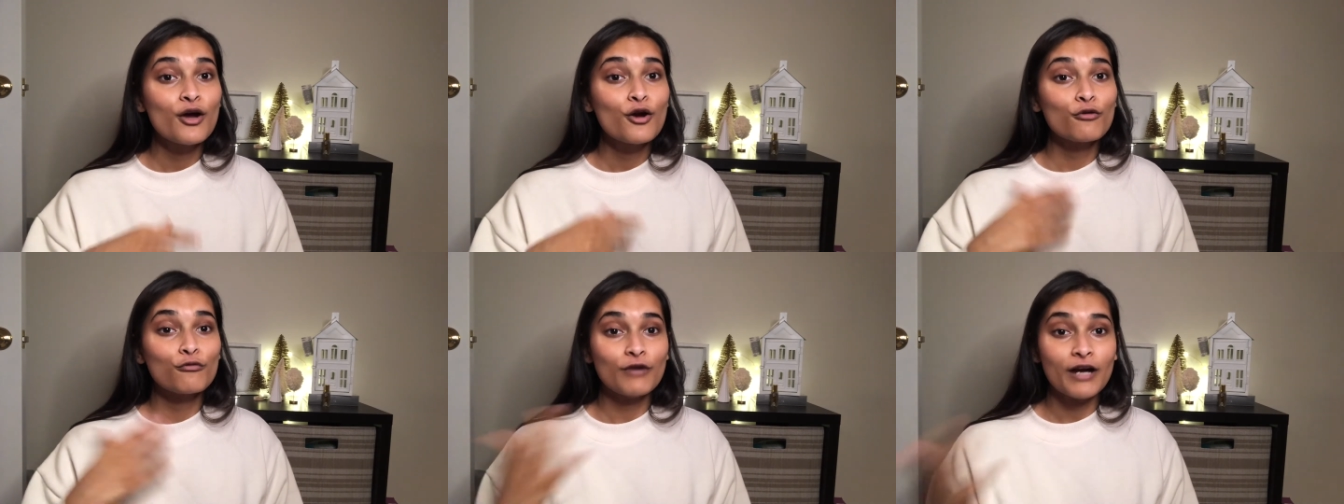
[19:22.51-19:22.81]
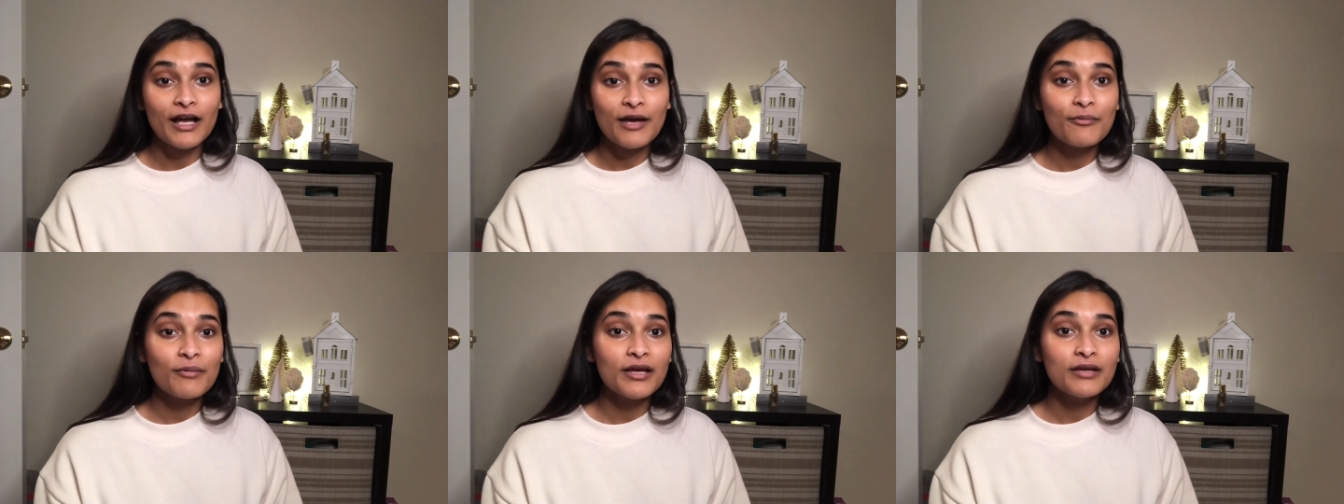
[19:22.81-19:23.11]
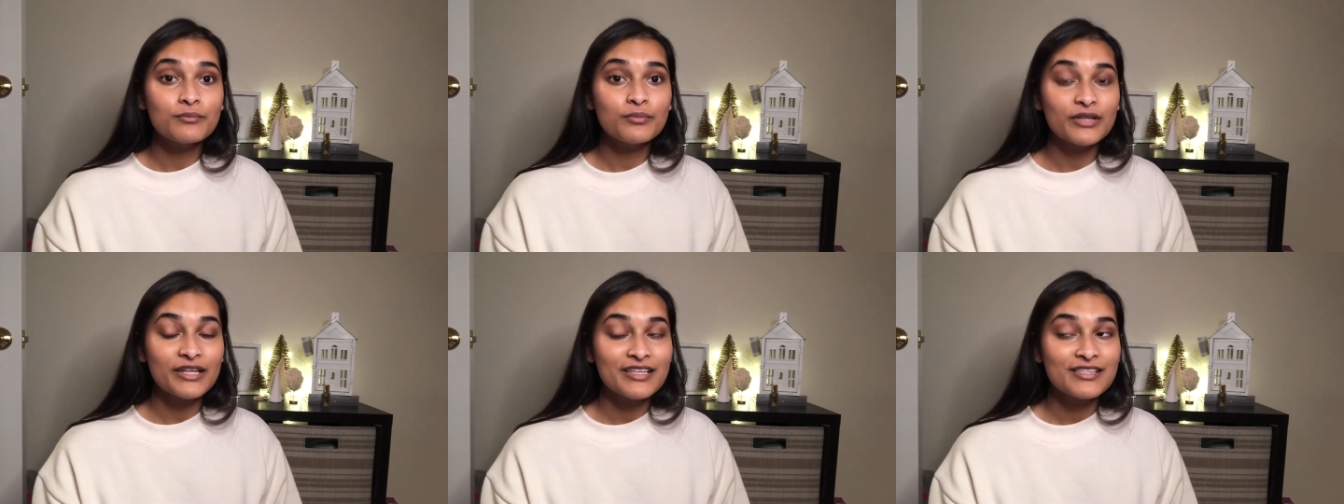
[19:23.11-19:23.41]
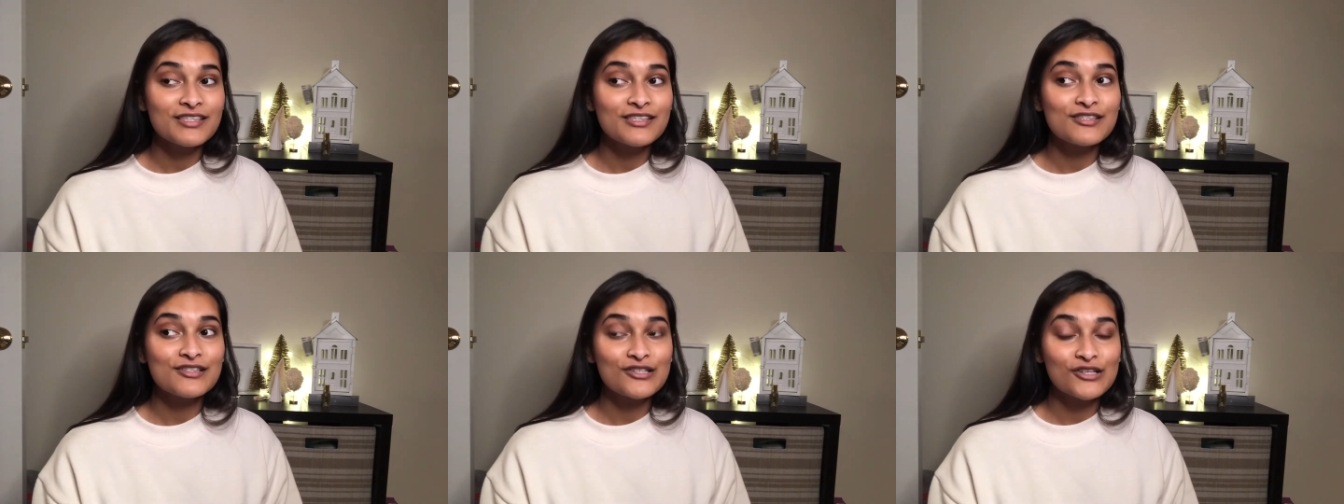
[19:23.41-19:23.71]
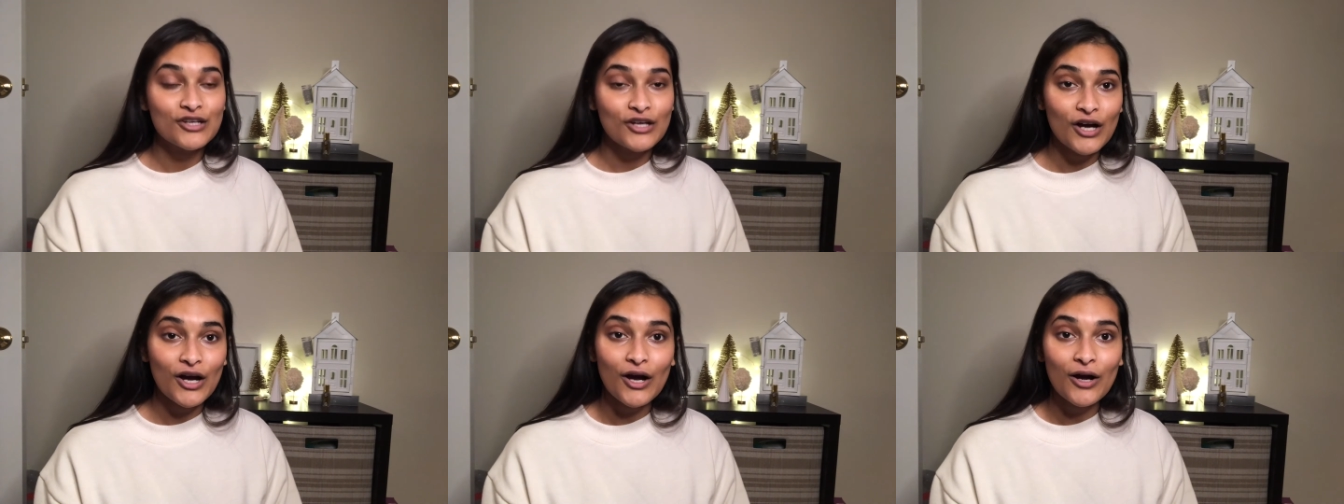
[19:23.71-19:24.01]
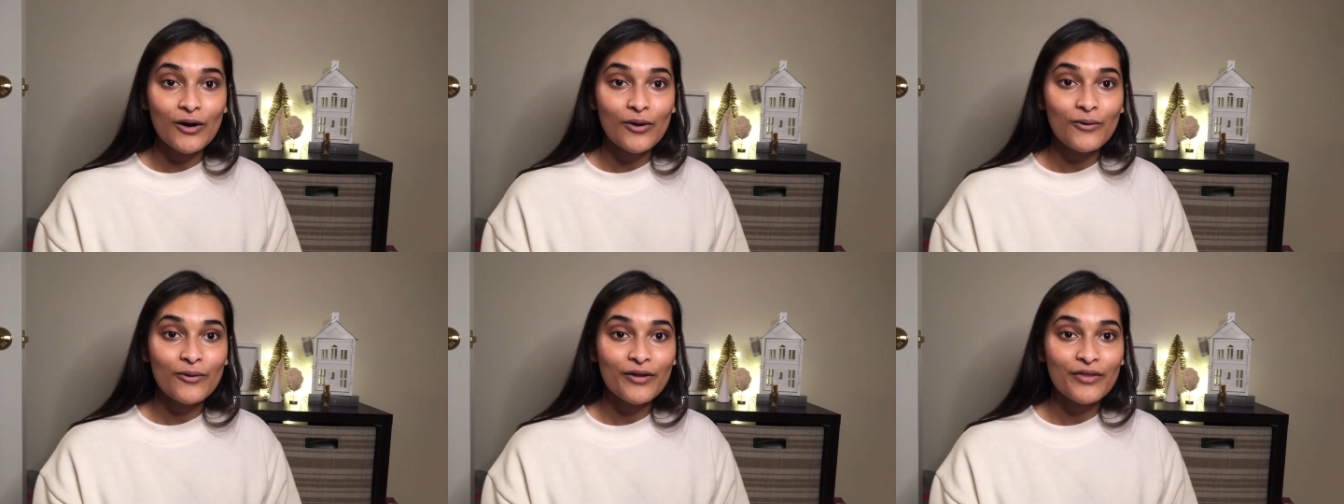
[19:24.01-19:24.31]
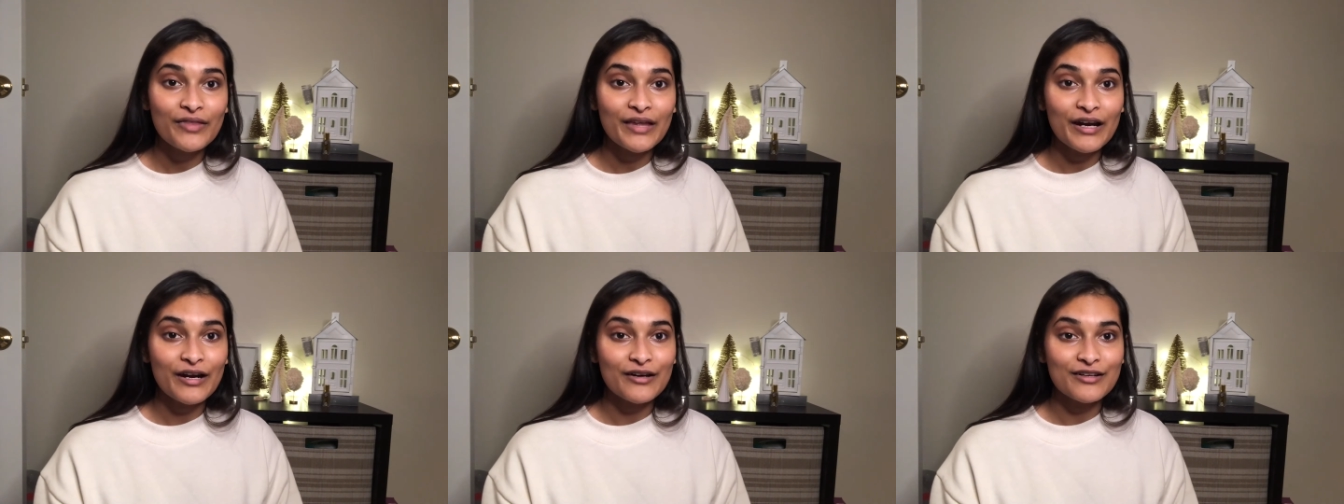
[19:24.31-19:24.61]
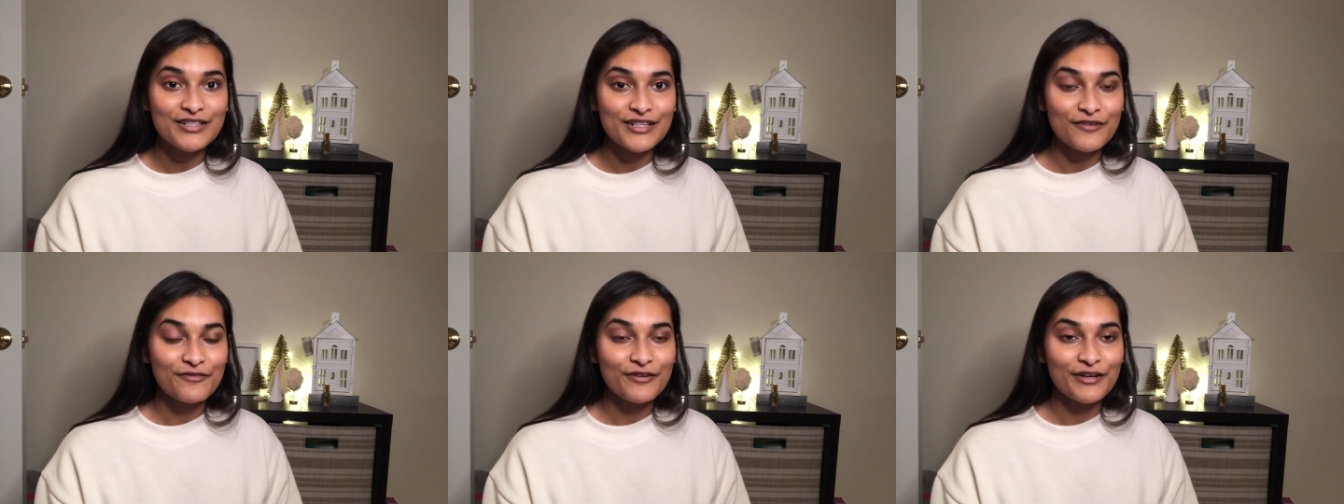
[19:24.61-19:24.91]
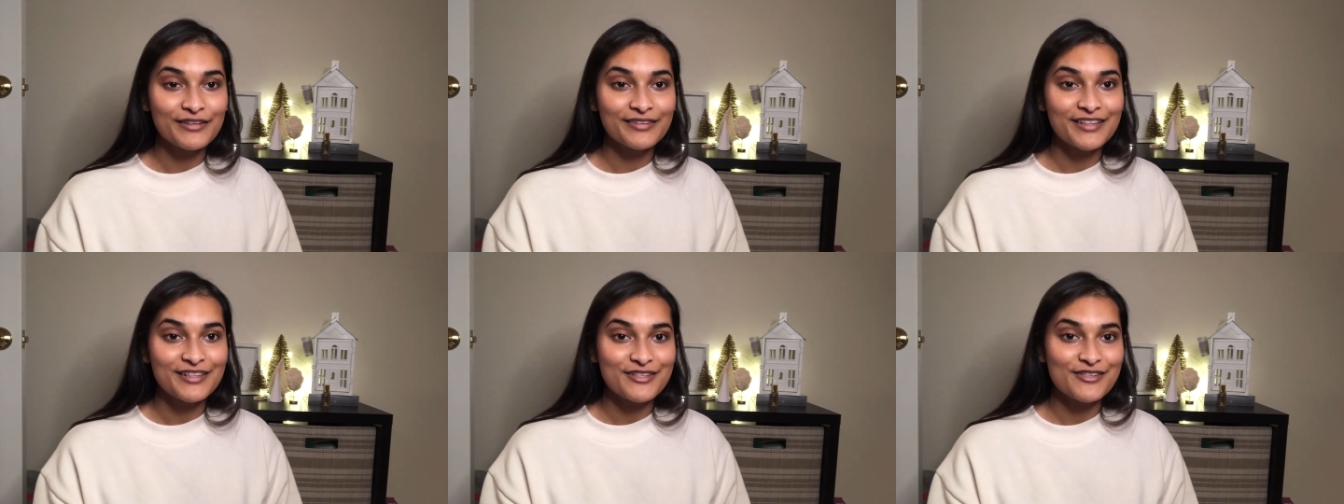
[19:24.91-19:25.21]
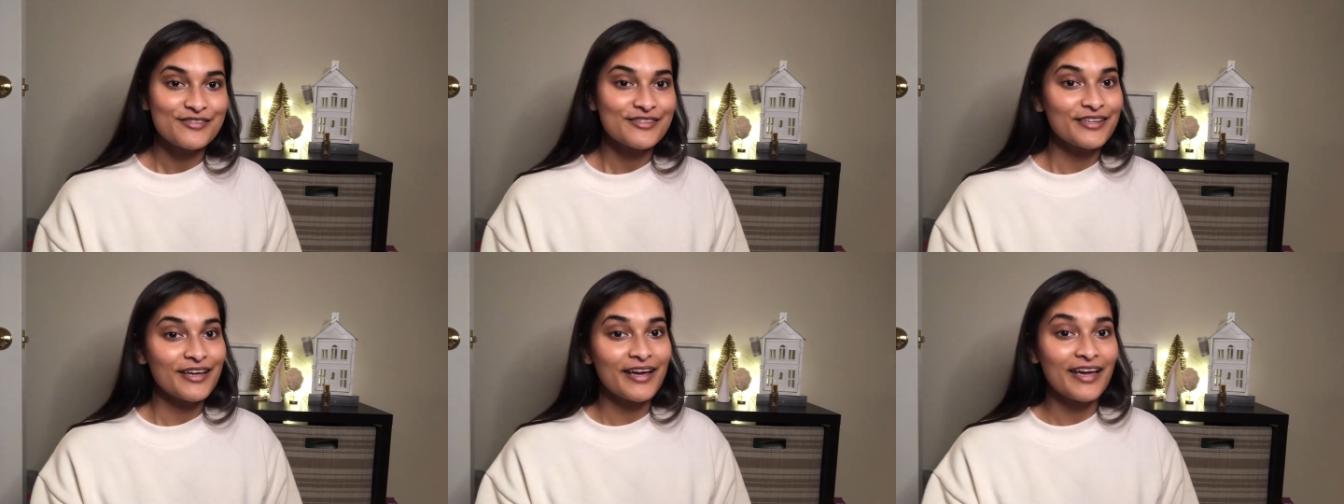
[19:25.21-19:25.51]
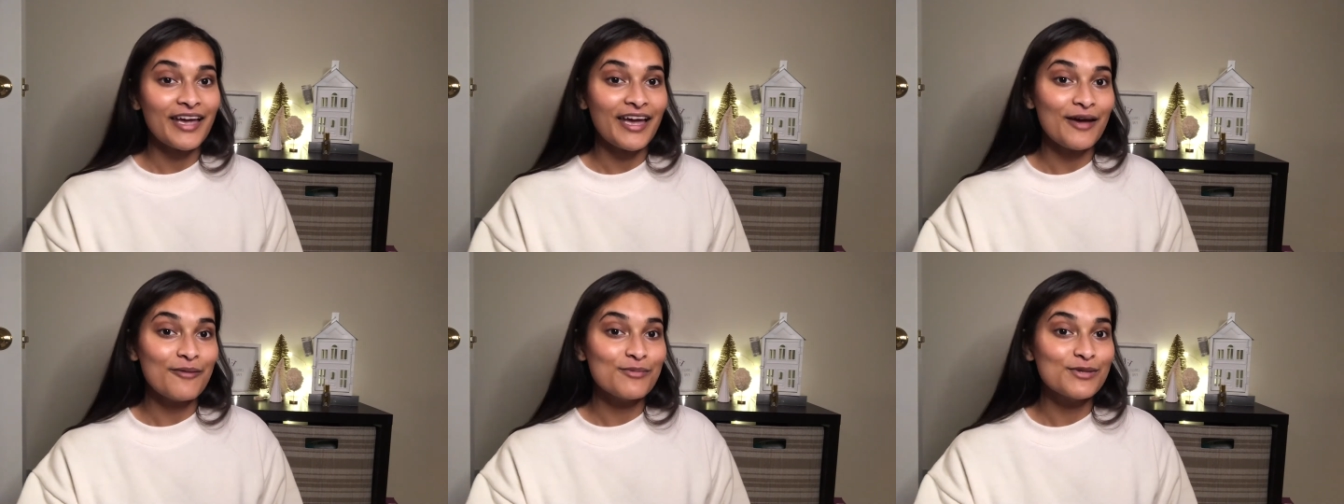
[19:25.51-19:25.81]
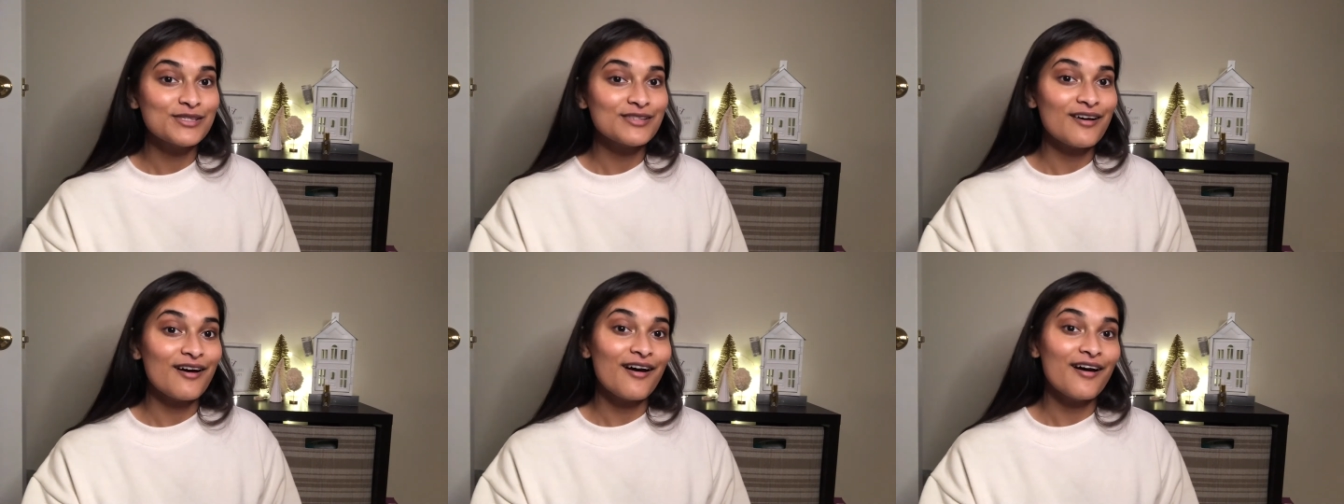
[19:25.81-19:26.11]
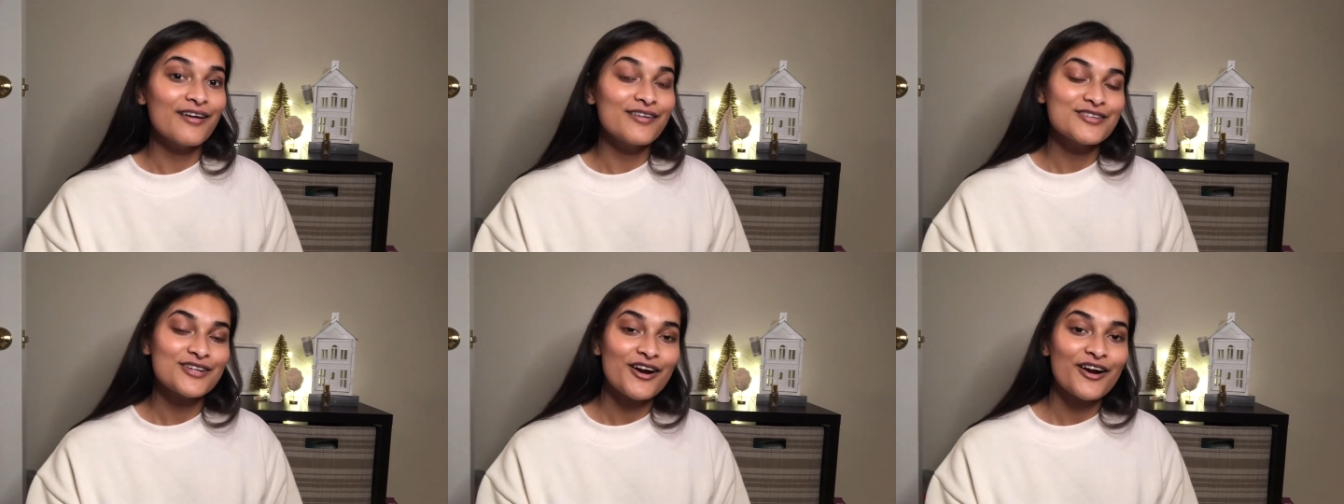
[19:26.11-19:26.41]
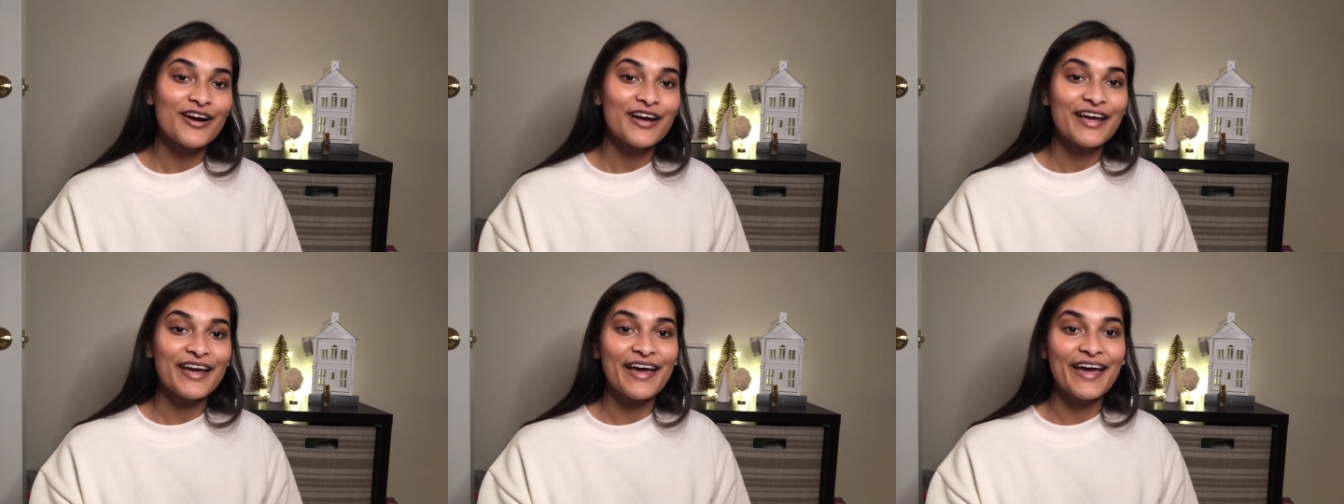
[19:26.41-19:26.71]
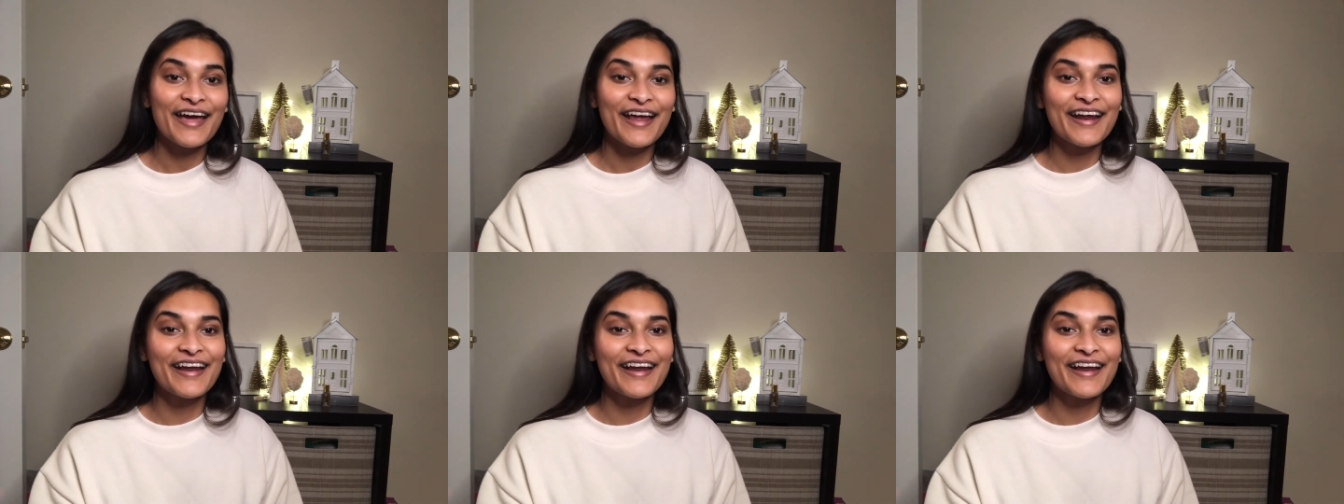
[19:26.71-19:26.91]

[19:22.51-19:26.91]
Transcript: recommend places to go that are different than just like Amazon Target